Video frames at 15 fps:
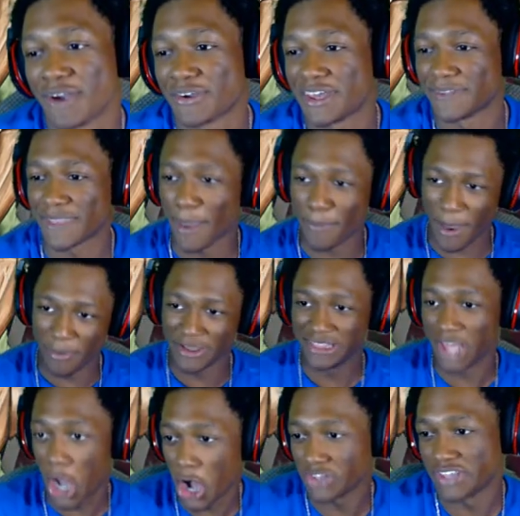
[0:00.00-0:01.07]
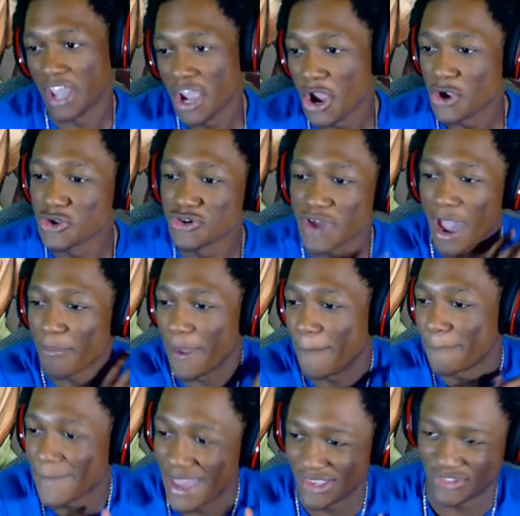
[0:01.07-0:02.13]
gonna keep that baby locked. You got me
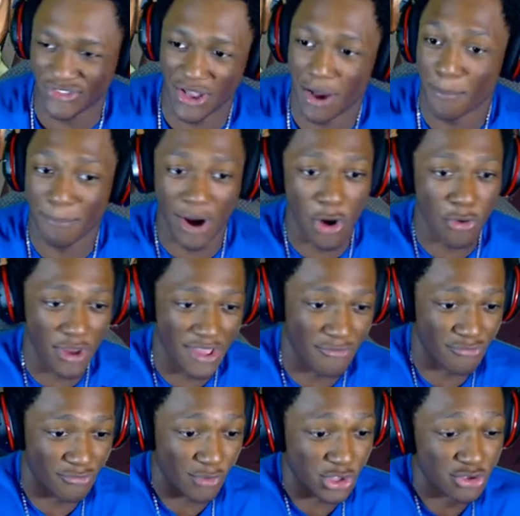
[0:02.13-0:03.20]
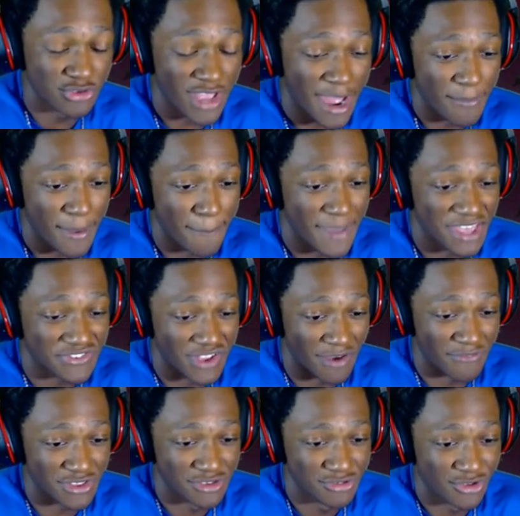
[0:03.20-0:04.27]
messed up, bro. If you got me messed up
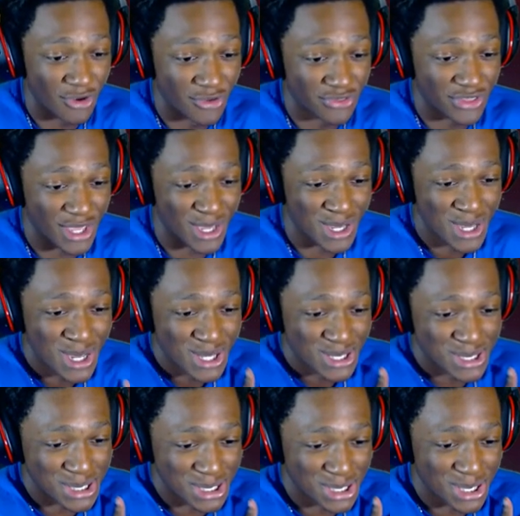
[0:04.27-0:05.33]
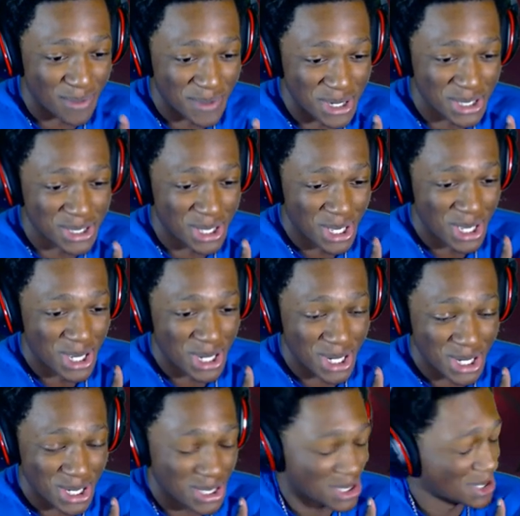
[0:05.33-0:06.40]
and you don't think this is the most
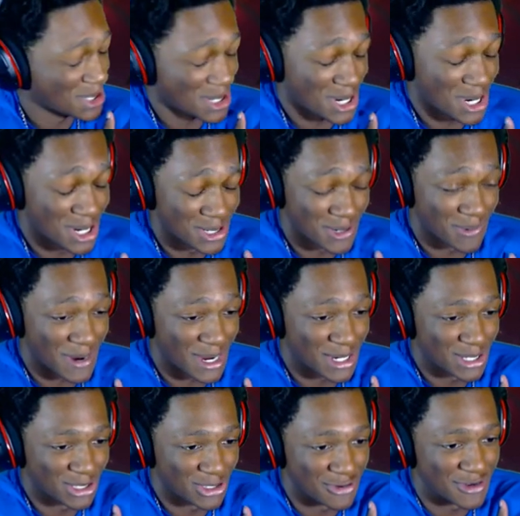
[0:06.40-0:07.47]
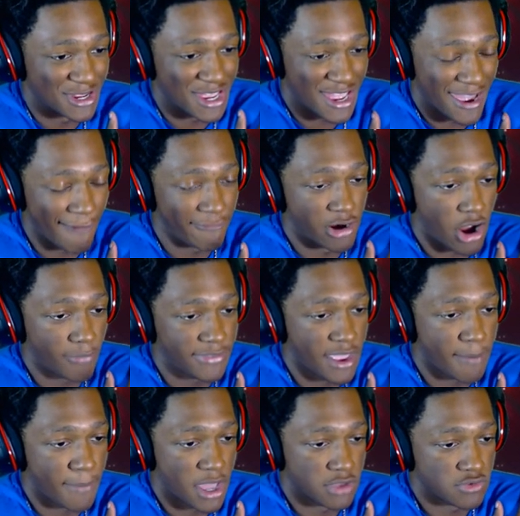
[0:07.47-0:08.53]
underrated unit ever. I'm talking
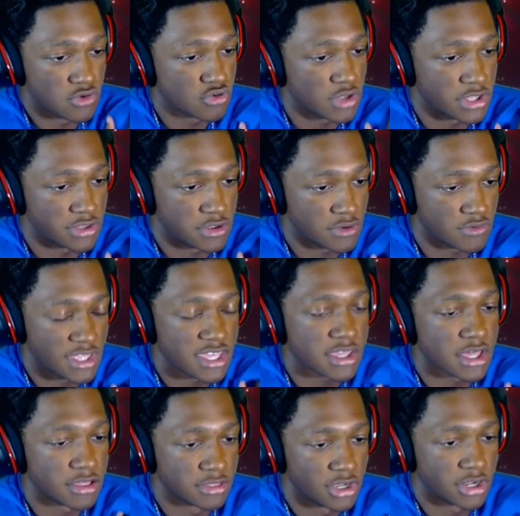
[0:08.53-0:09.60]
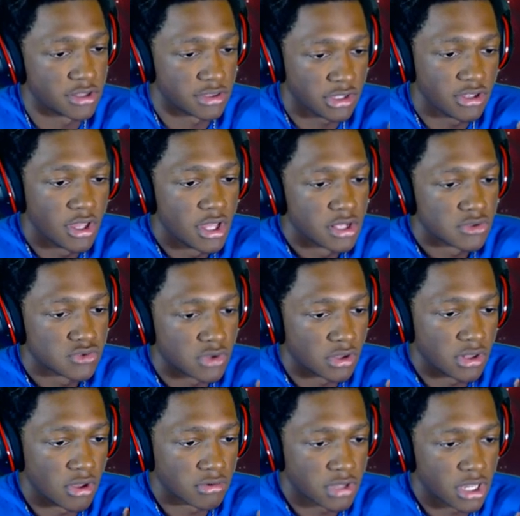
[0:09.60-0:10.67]
about you can you he can literally
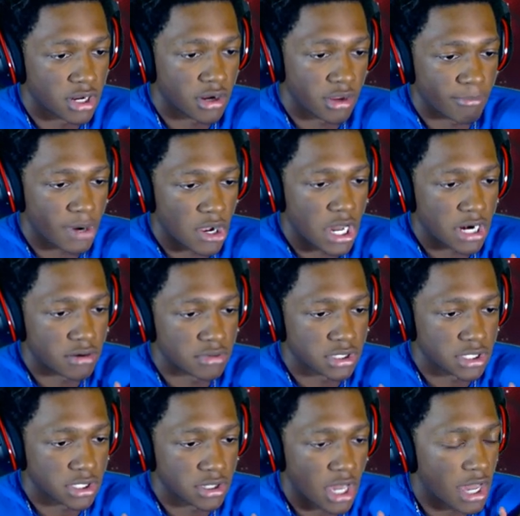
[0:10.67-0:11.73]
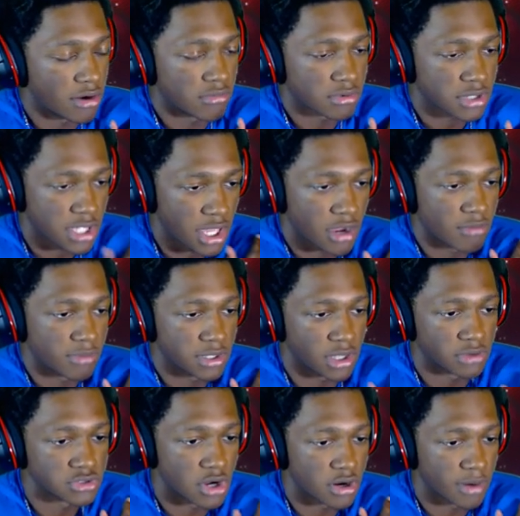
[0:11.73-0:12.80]
solo carry, bro. I don't get I don't care what
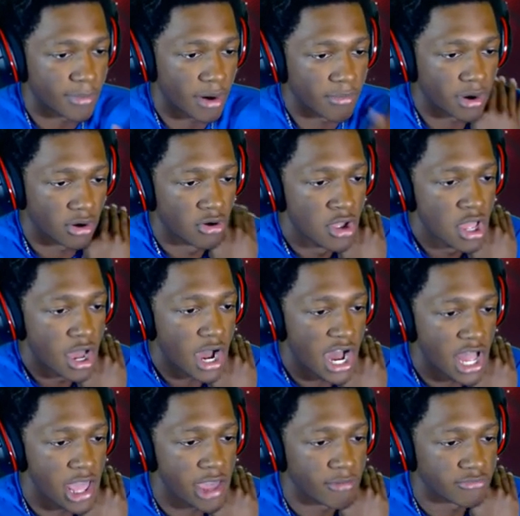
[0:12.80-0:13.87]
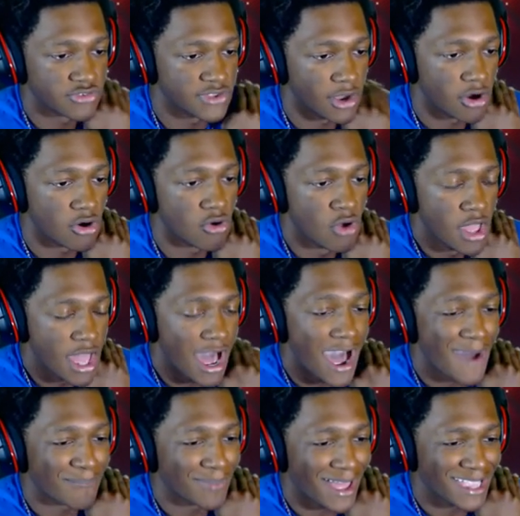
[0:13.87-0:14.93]
y'all talking about, bro. I am so
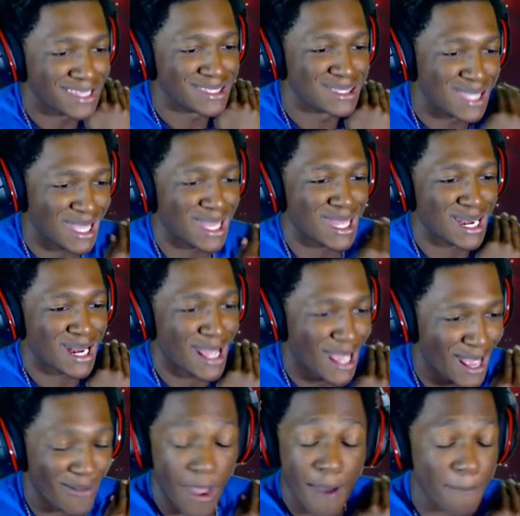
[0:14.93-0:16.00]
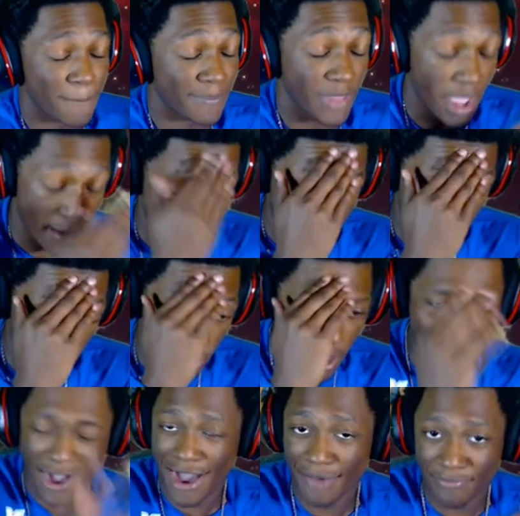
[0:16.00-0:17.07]
I'm like dead I'm like, bro,
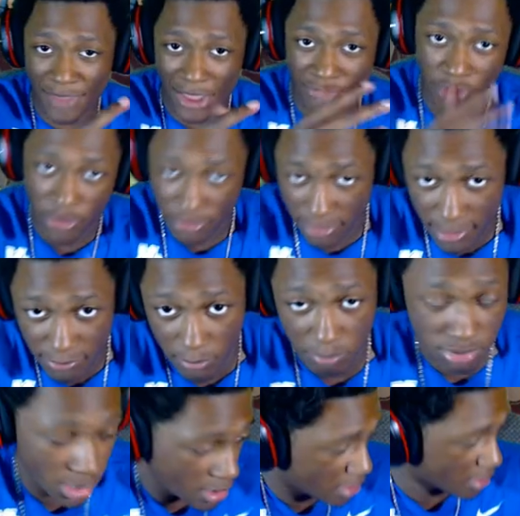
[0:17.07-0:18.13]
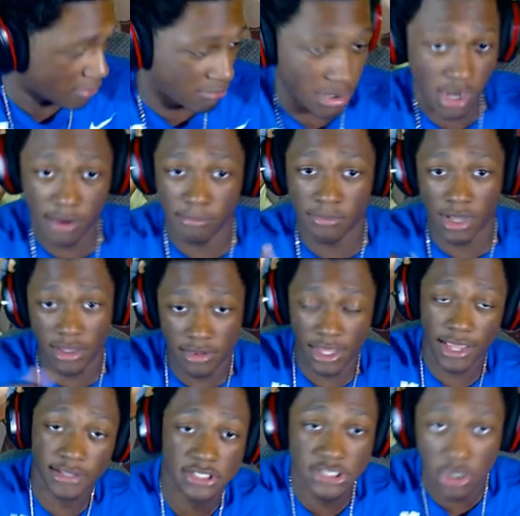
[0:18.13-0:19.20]
I'm not no cripple, blood, bro. But
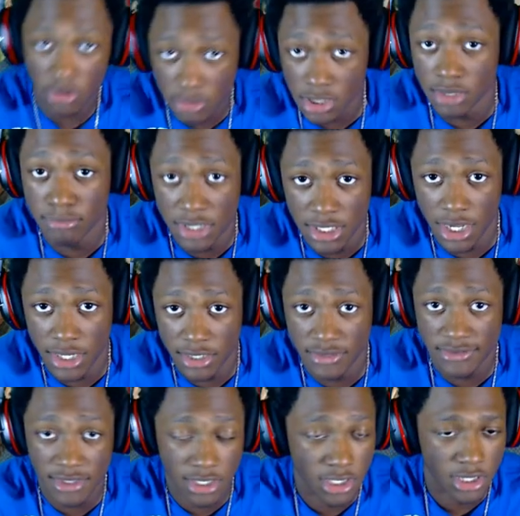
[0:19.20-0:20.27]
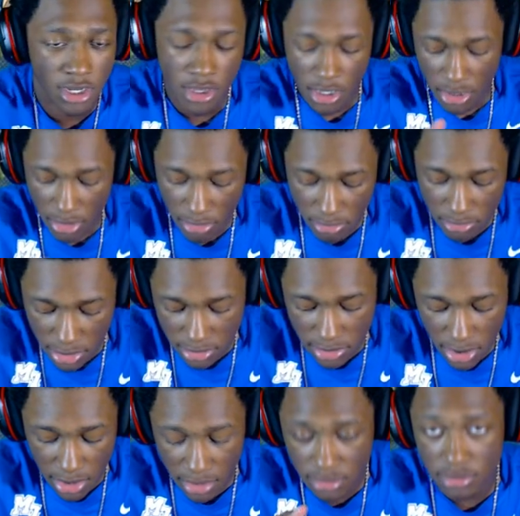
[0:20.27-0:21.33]
like Soul Illuminati said, on a
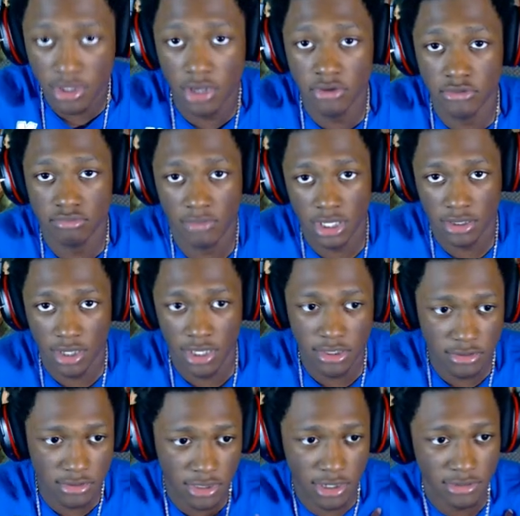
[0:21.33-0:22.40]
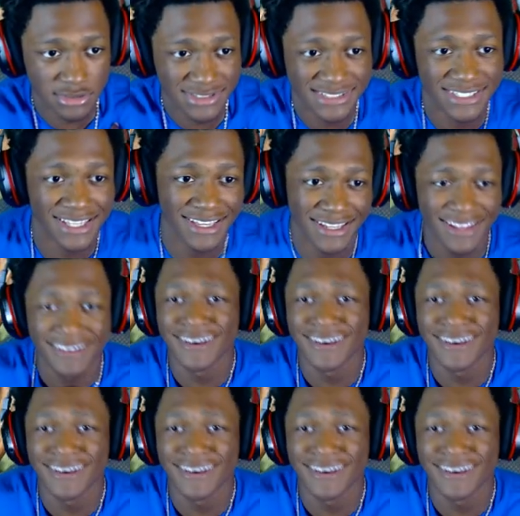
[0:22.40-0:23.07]
dead loaf, my guy. You know what I'm saying?